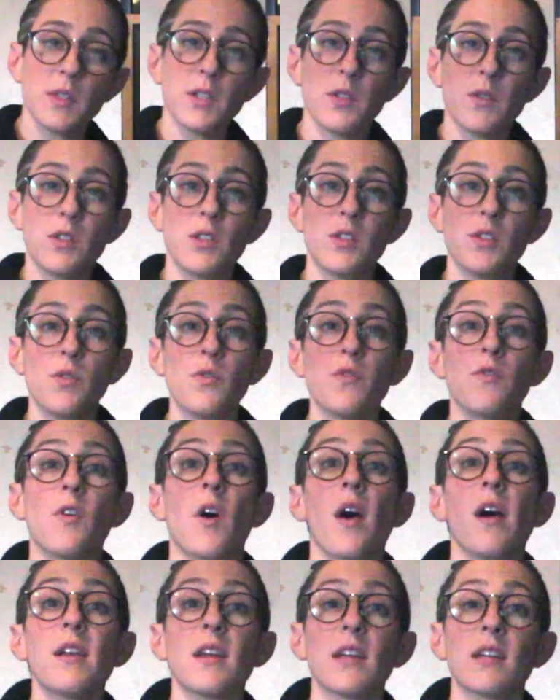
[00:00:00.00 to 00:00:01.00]
we'll do zoo
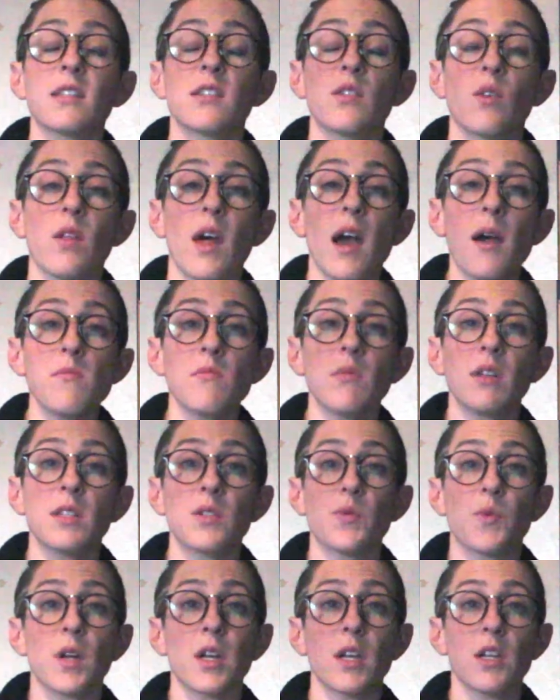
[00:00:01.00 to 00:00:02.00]
phonics, so that
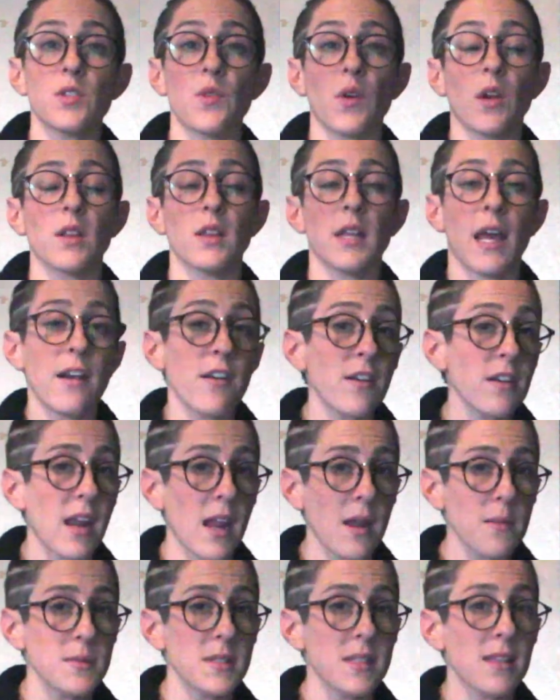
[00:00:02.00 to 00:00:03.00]
means we're going to do our letter
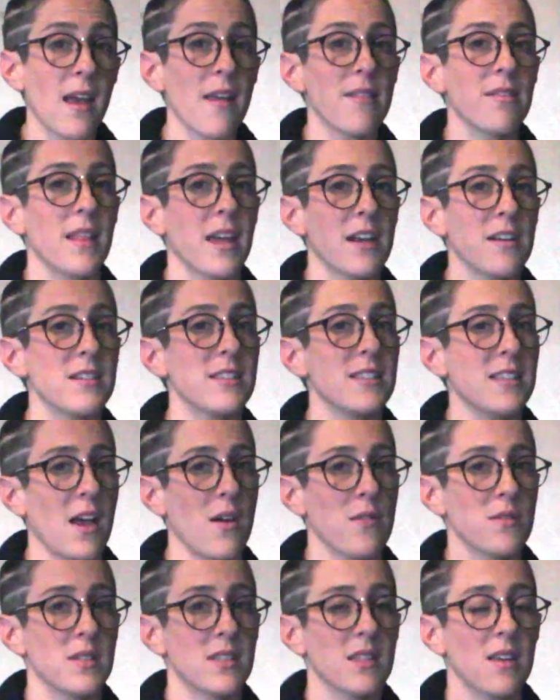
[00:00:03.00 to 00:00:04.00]
names and letter
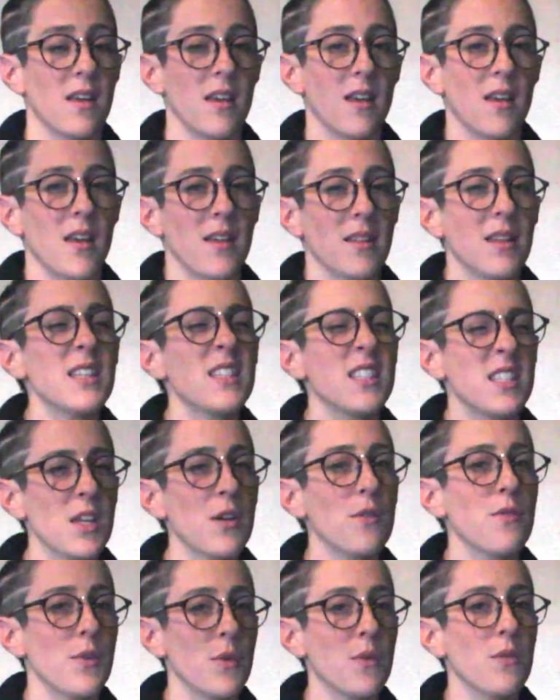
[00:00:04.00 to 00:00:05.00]
sounds. Let's see
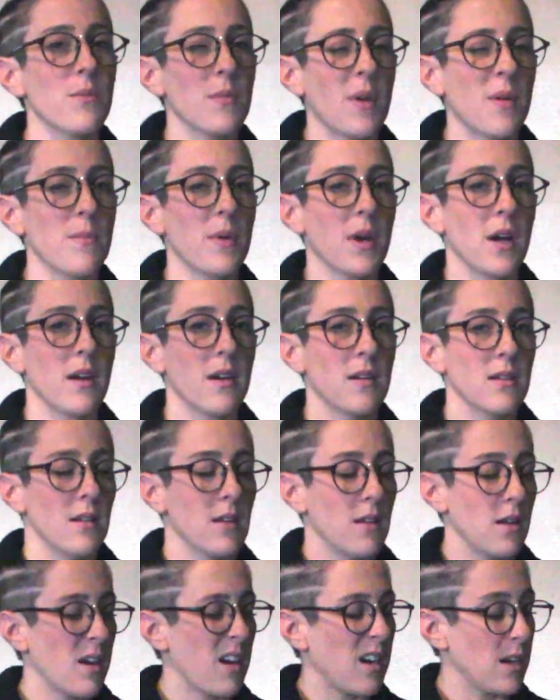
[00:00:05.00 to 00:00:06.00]
if you remember.
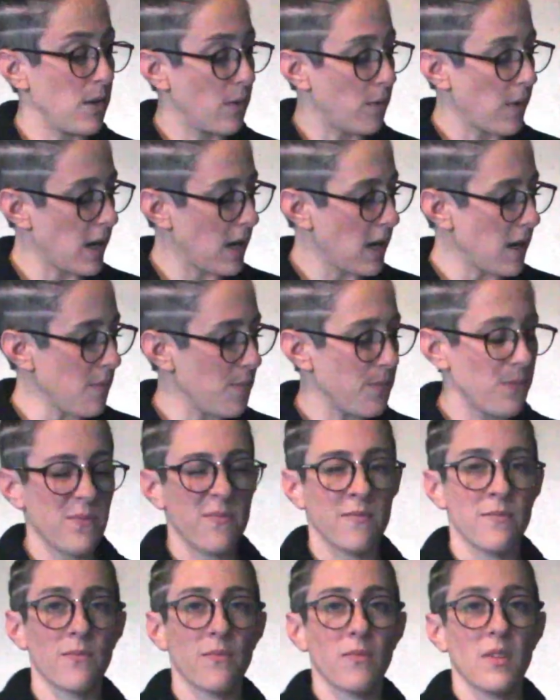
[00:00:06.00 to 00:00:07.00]
Are you ready?
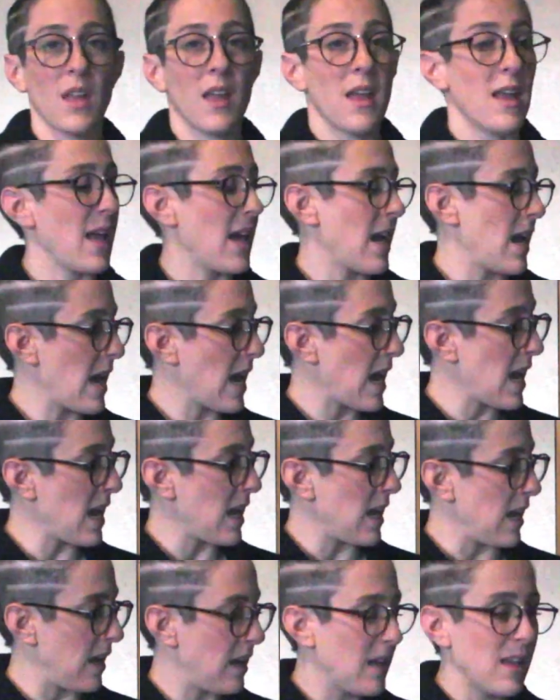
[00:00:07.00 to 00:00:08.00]

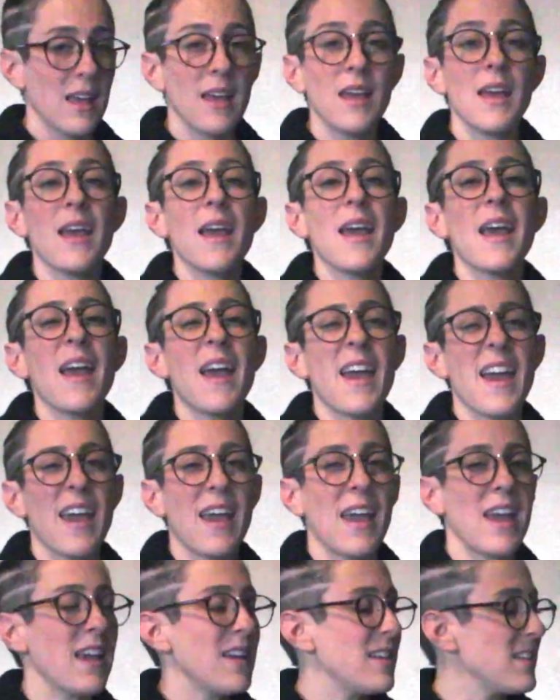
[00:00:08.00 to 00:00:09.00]
A.
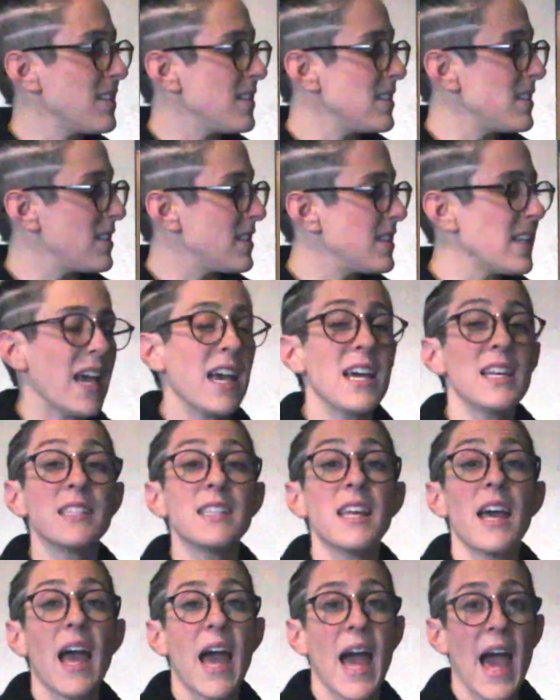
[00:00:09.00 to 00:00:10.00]
A
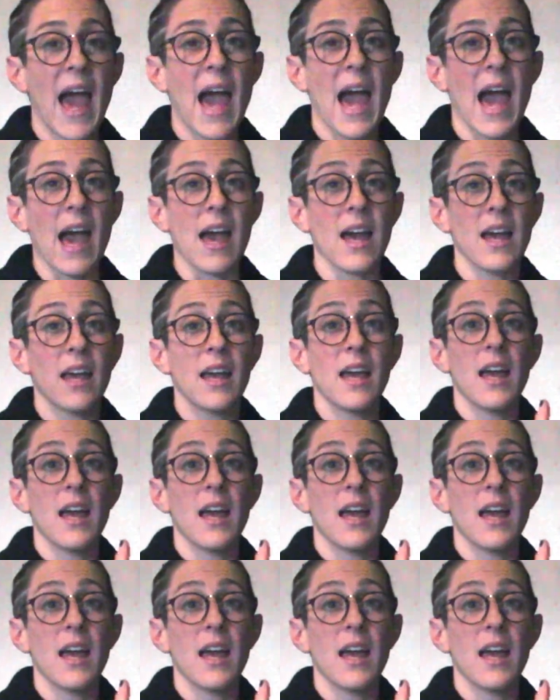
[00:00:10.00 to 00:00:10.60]
says ah,